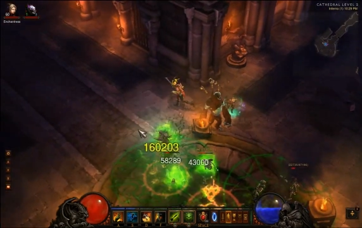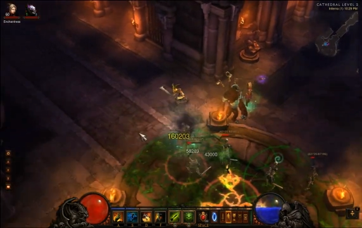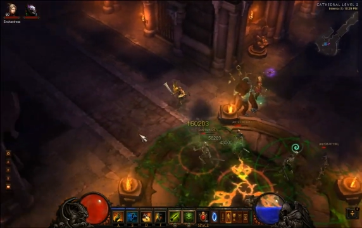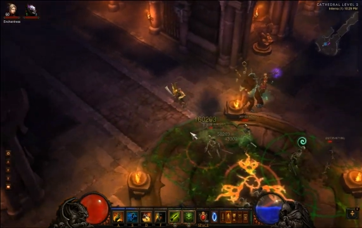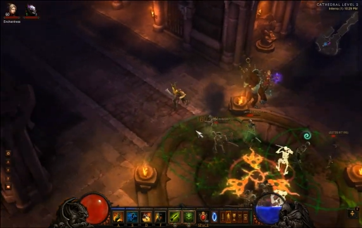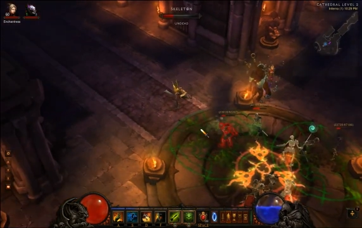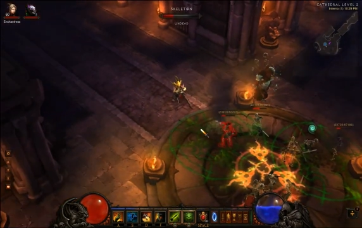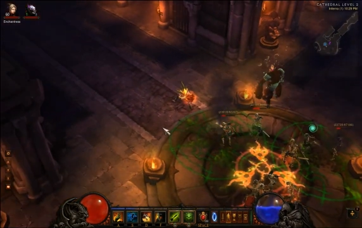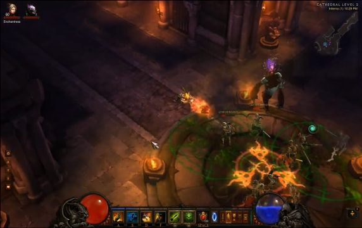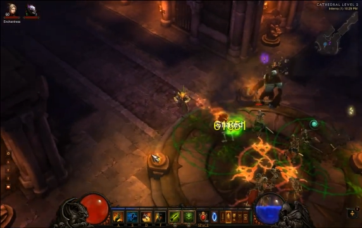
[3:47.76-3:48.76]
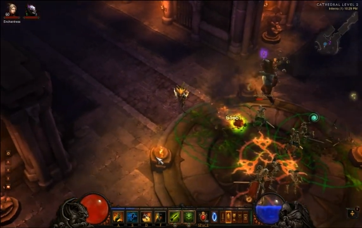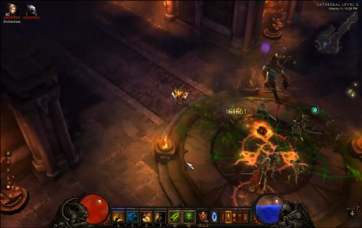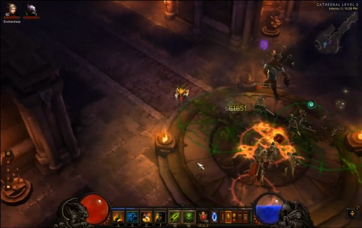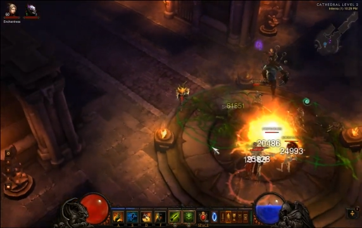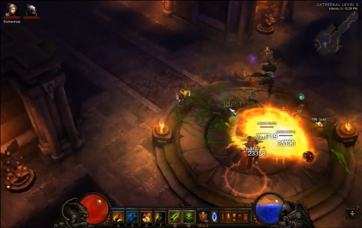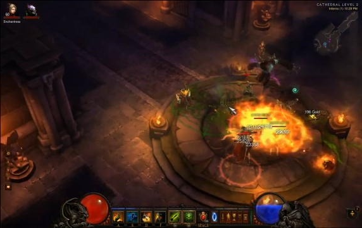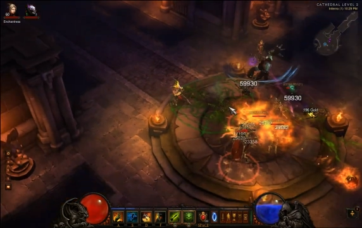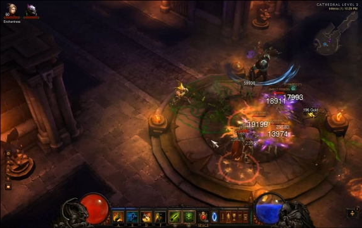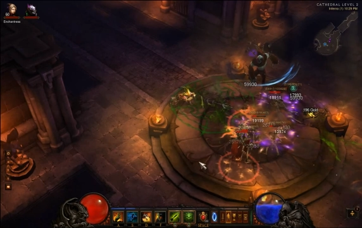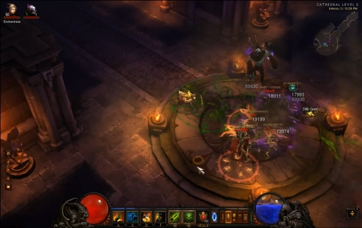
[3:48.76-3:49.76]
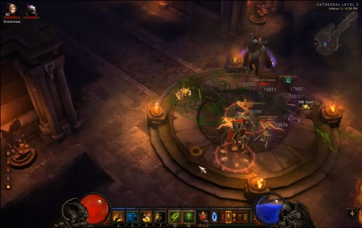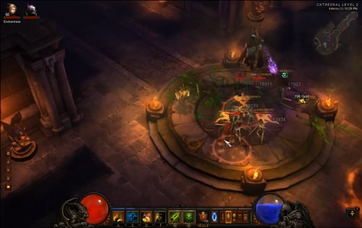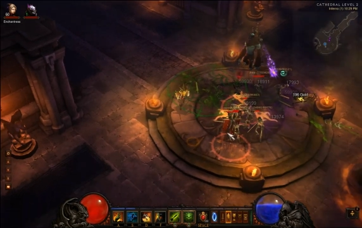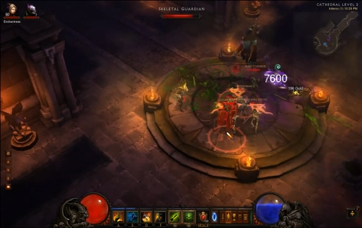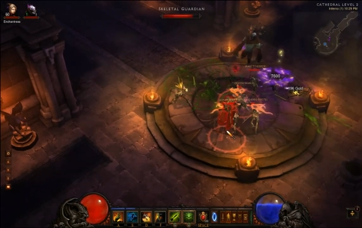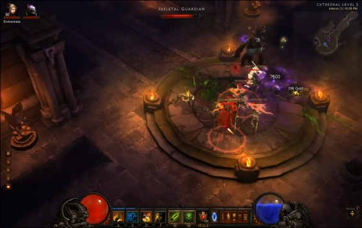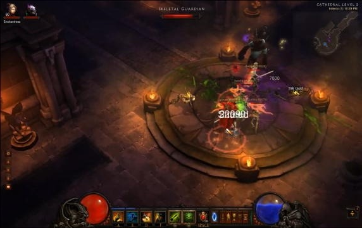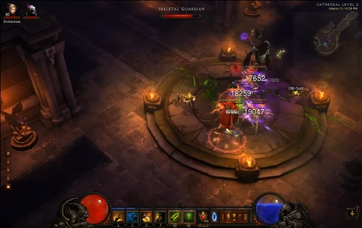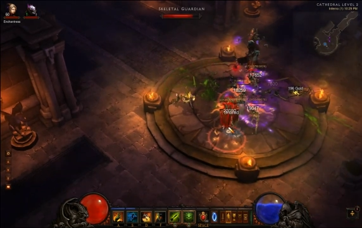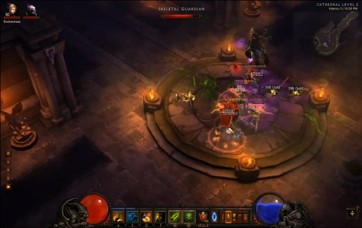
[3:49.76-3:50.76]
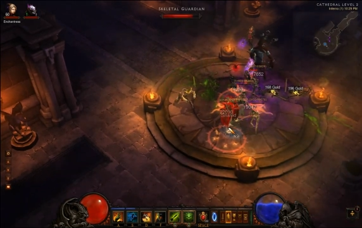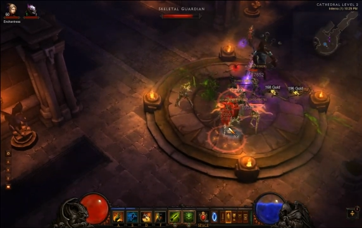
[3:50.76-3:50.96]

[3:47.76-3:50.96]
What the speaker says: Nobody's mouth can be seen.